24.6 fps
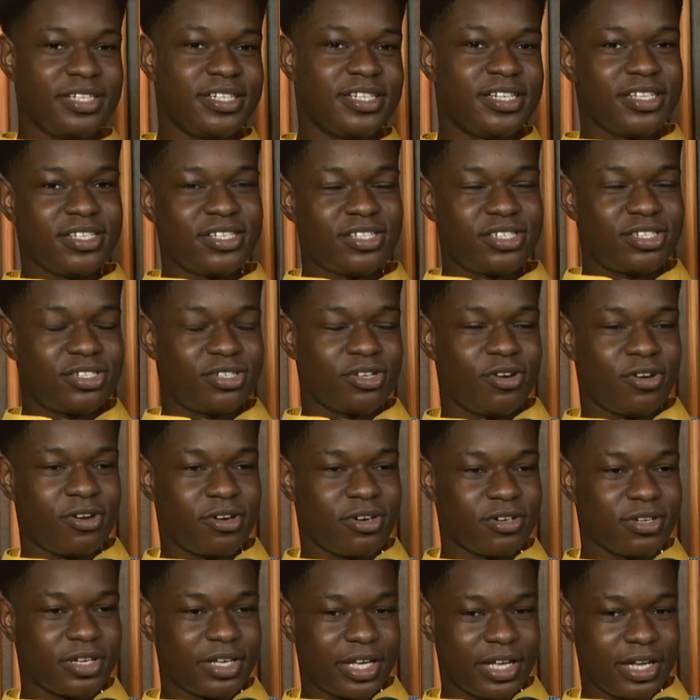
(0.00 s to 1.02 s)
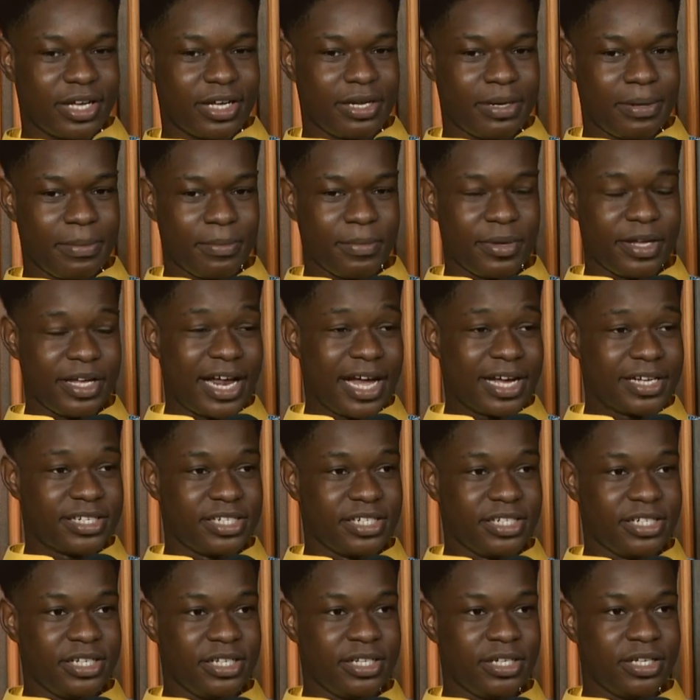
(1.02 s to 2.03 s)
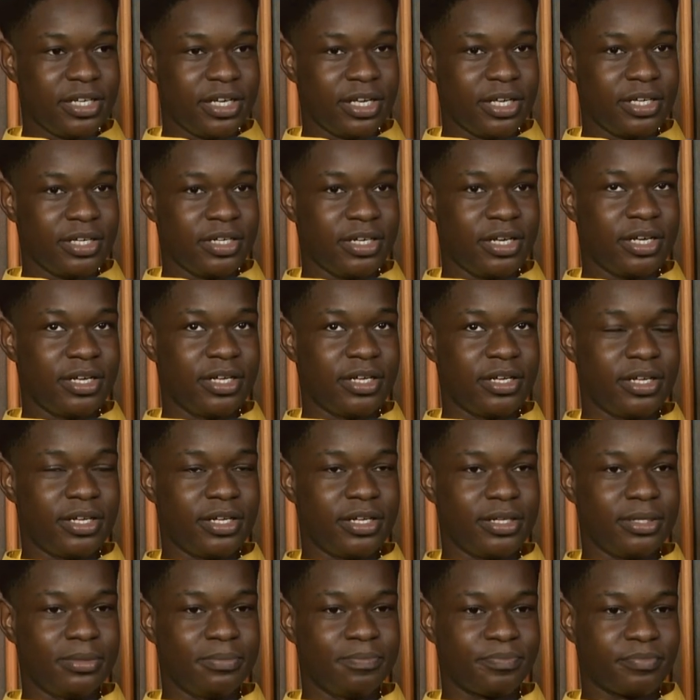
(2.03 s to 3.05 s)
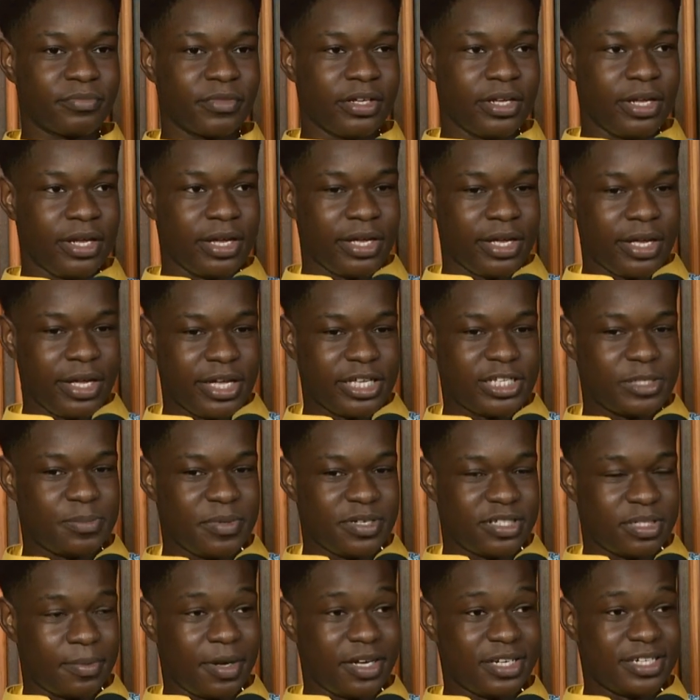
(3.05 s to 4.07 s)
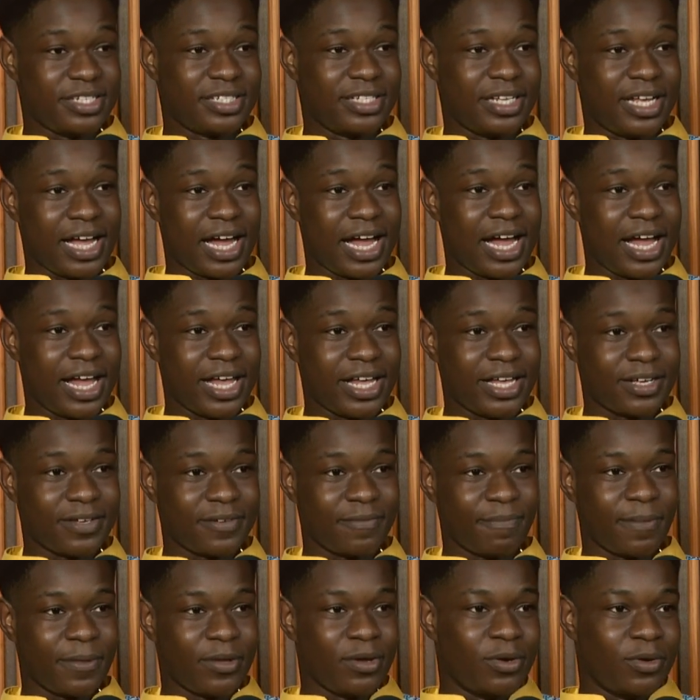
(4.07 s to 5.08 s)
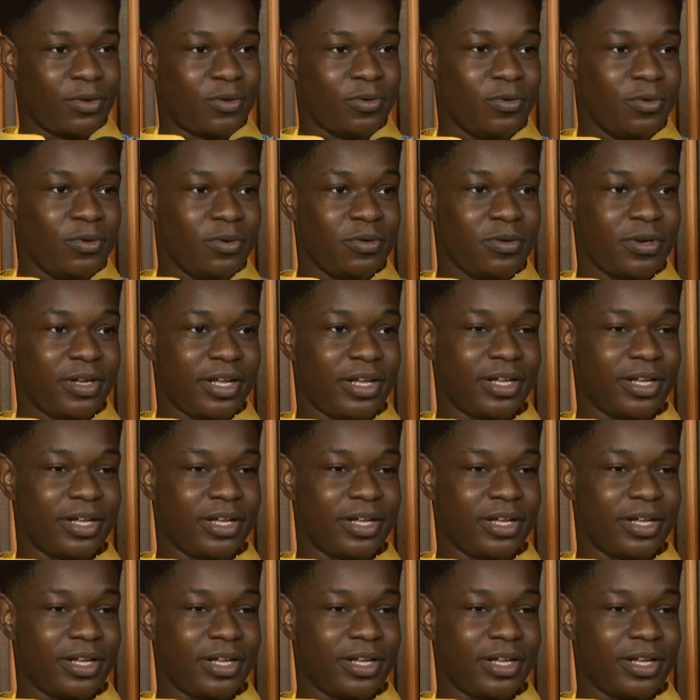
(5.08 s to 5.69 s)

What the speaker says: this song, it speaks about this guy who